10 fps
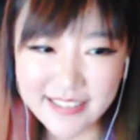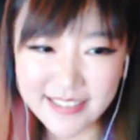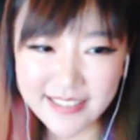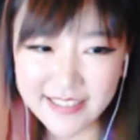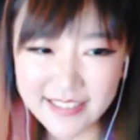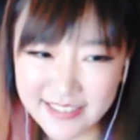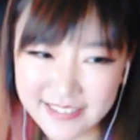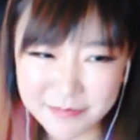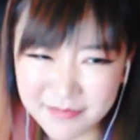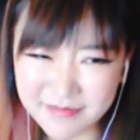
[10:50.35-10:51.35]
Like
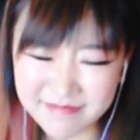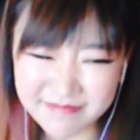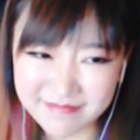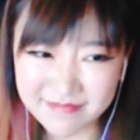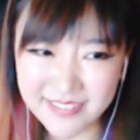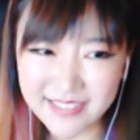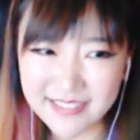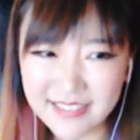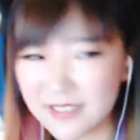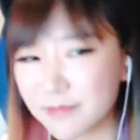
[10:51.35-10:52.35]
it's
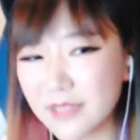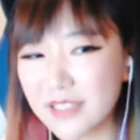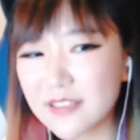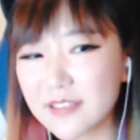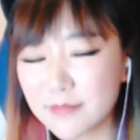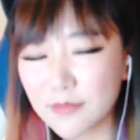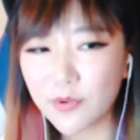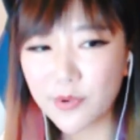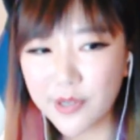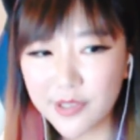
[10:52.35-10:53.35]
much
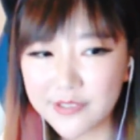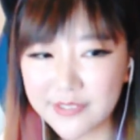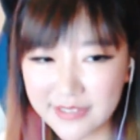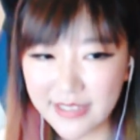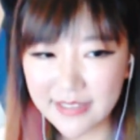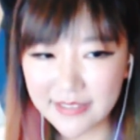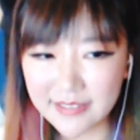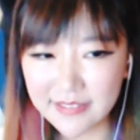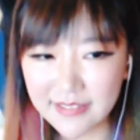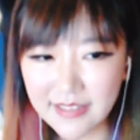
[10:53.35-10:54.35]
more than
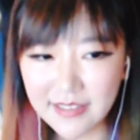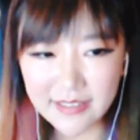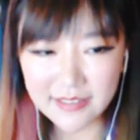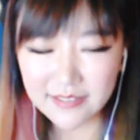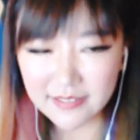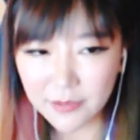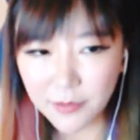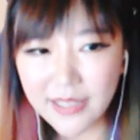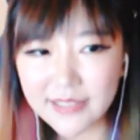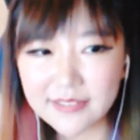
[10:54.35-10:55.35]
in the
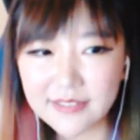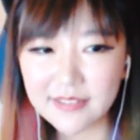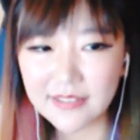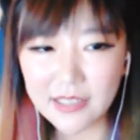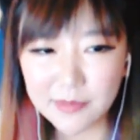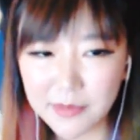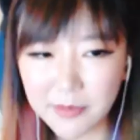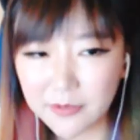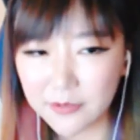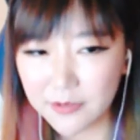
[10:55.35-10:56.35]
West. Like people
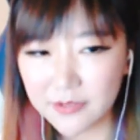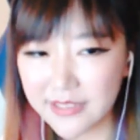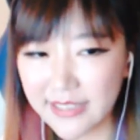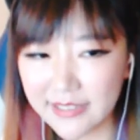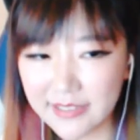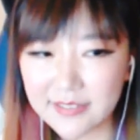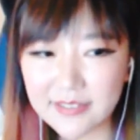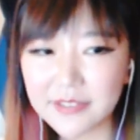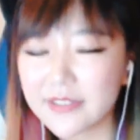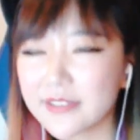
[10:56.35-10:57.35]
don't take it
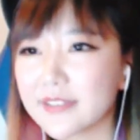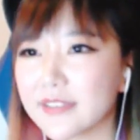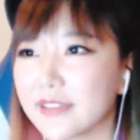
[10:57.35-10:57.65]
seriously.